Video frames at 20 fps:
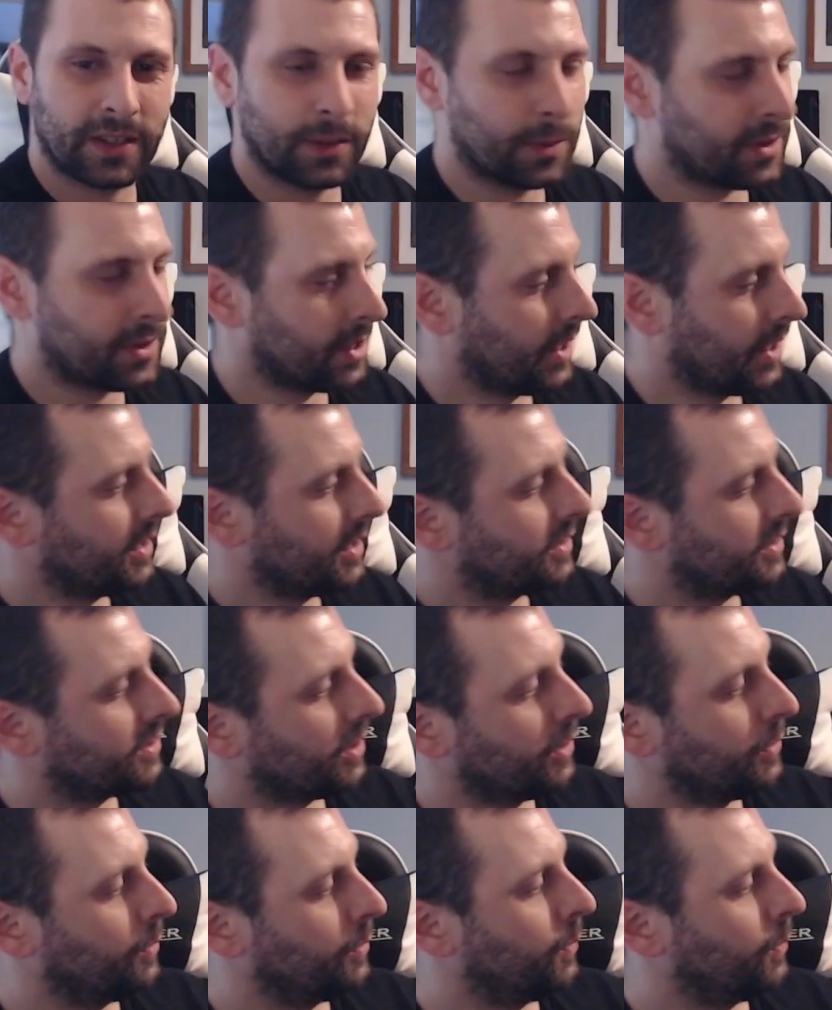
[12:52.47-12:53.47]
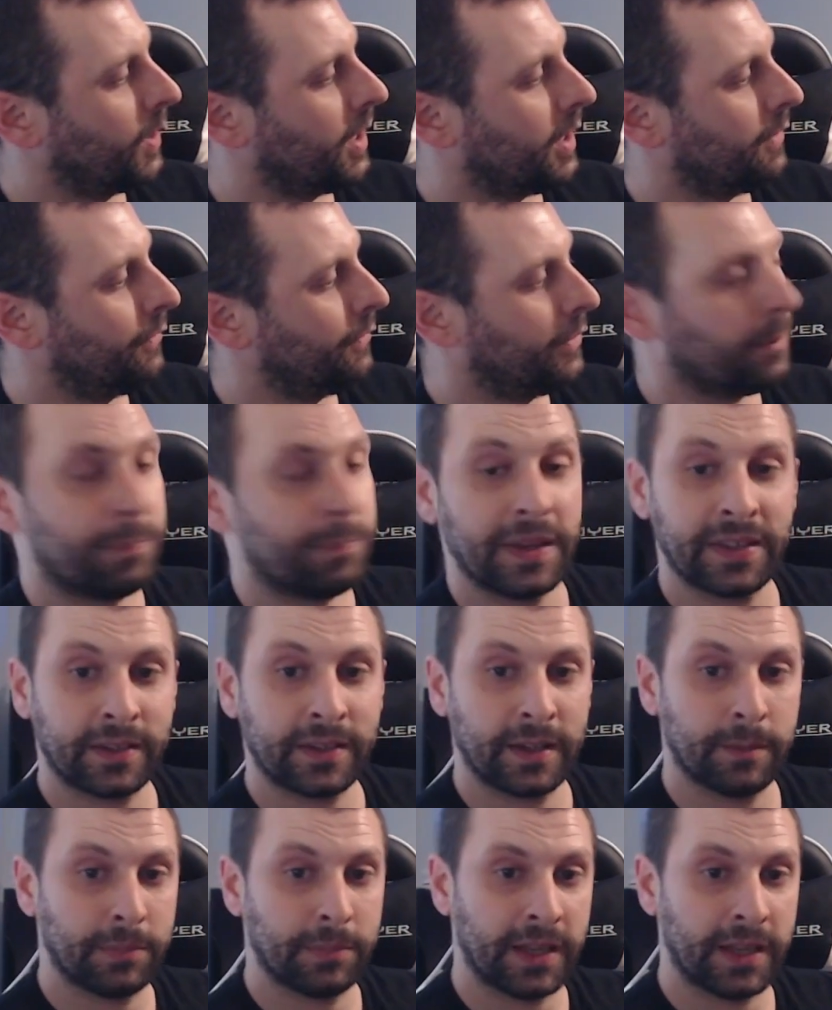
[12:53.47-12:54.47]
I would say. So we have the
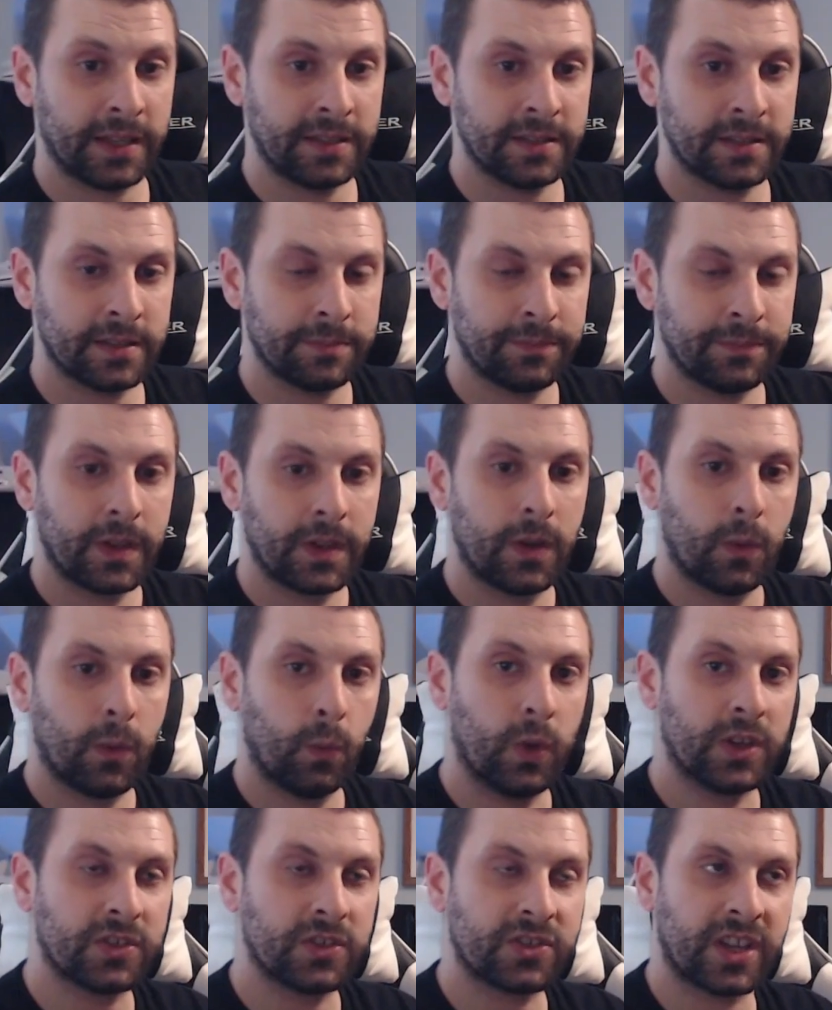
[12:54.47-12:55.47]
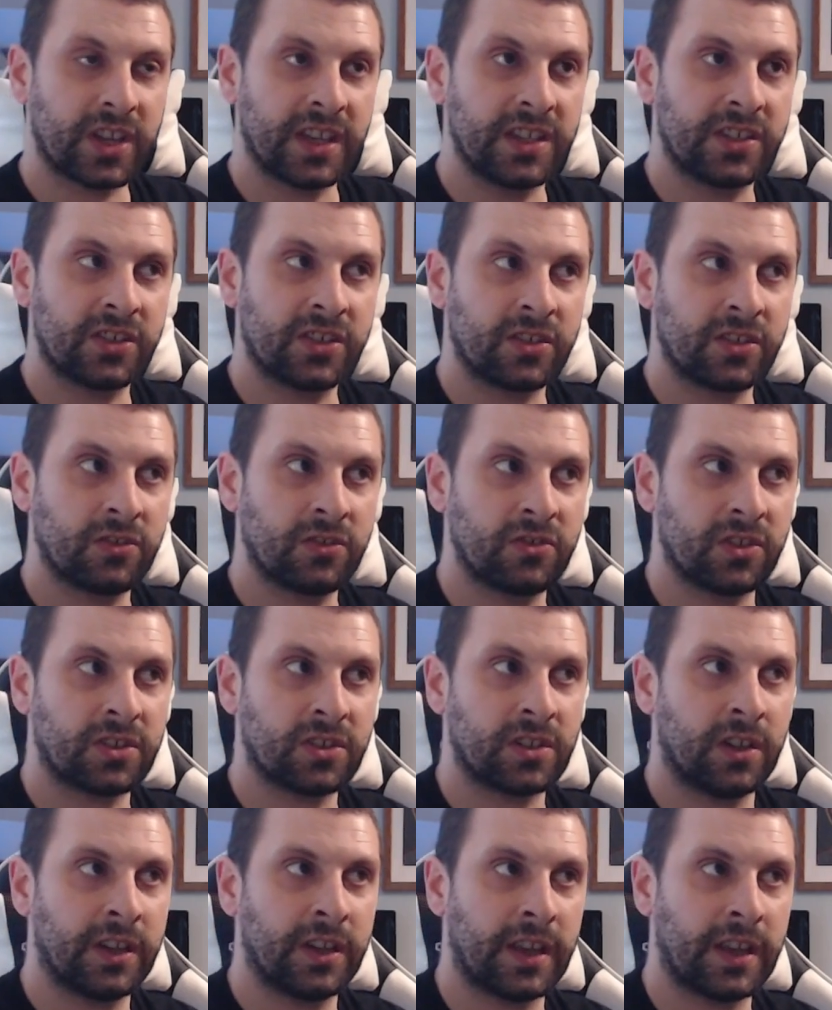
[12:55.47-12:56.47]
biscuit blend, which tastes
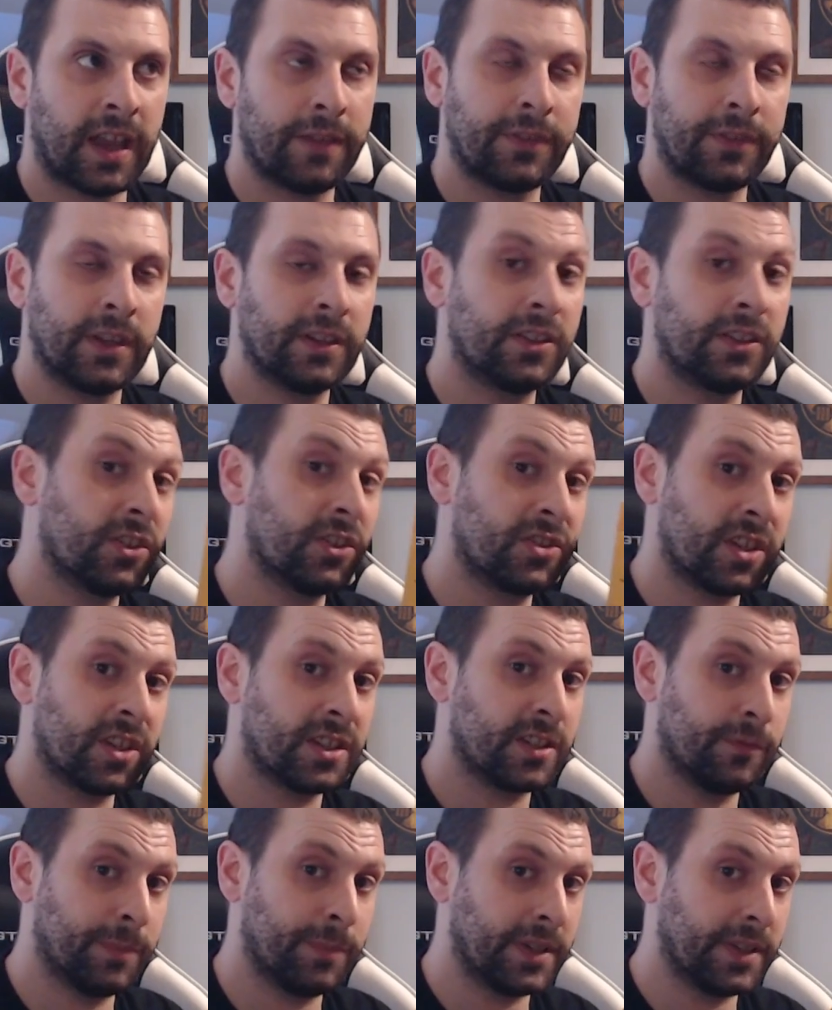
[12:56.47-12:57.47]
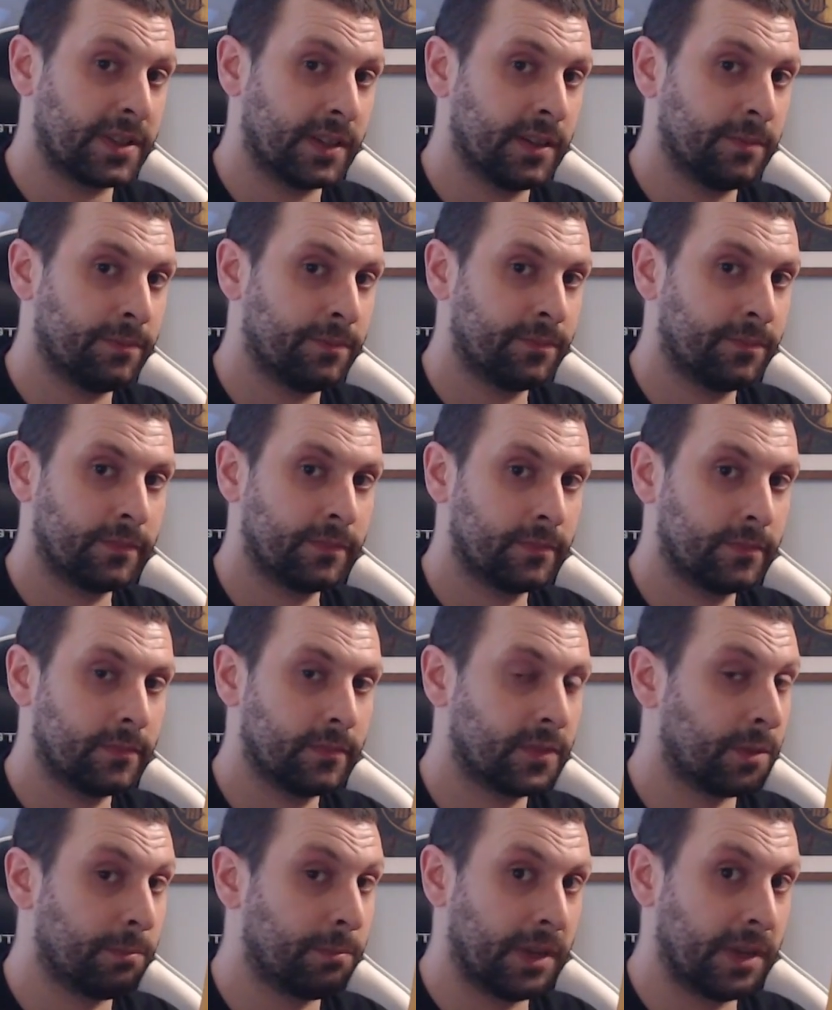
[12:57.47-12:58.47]
just like having digestive biscuit.
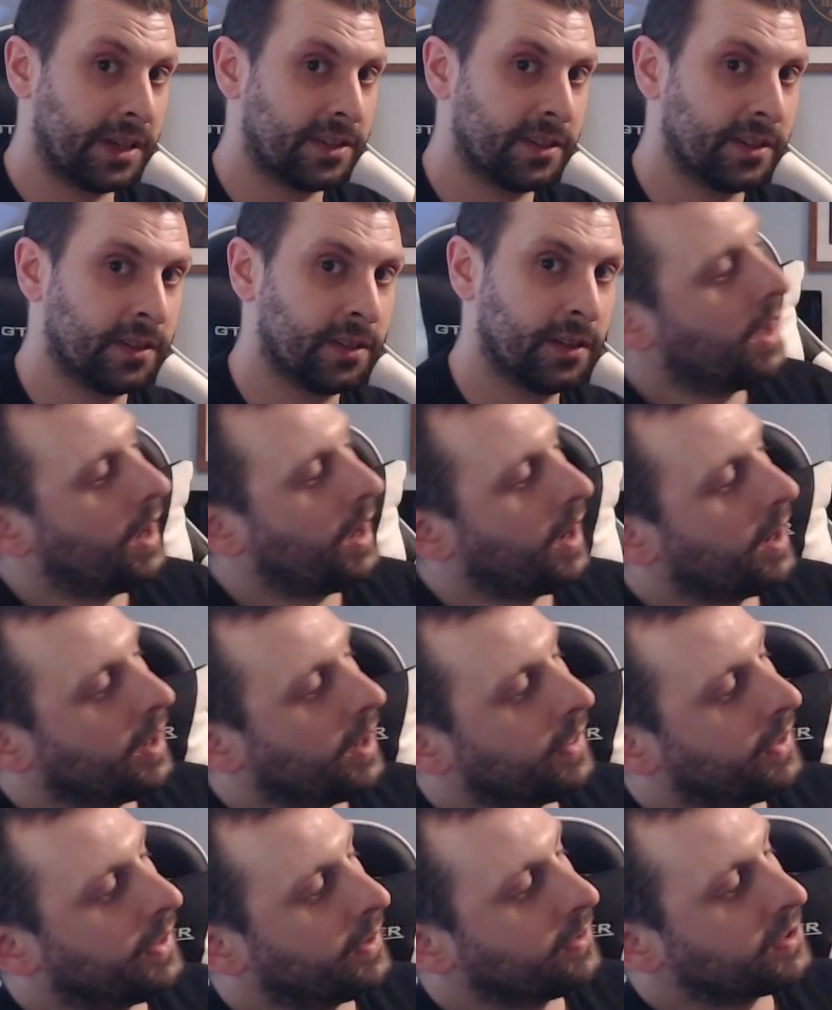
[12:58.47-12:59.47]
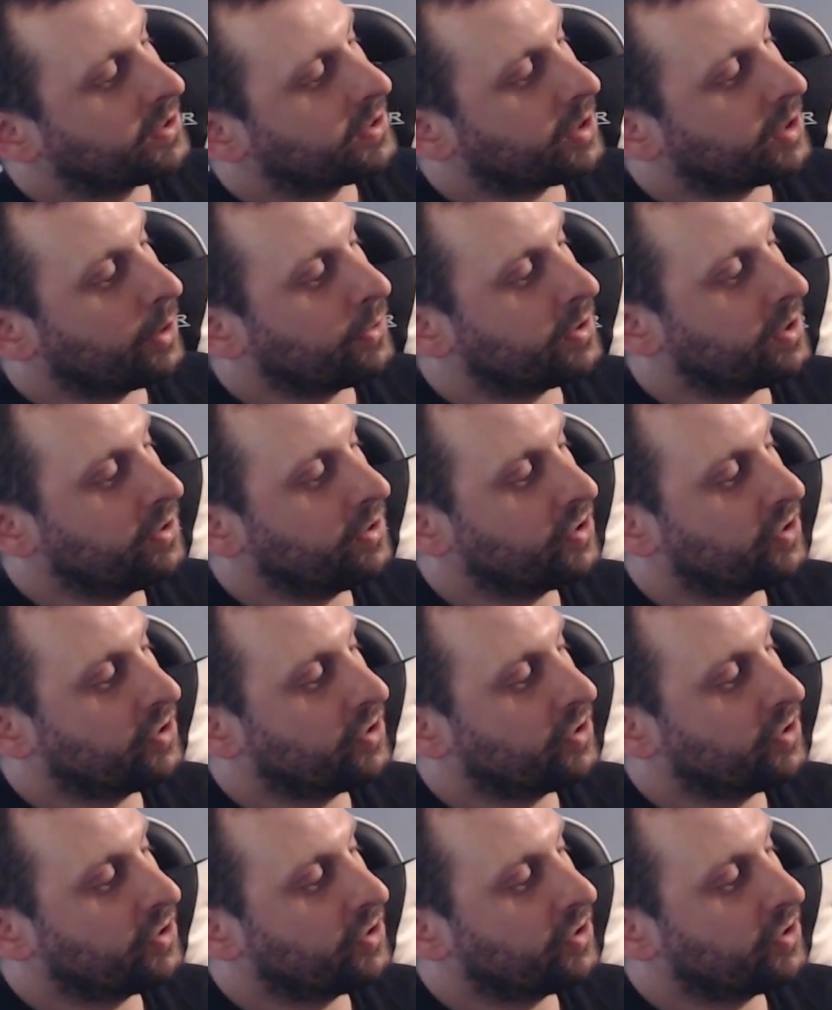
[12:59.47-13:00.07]
It's amazing. There is toast and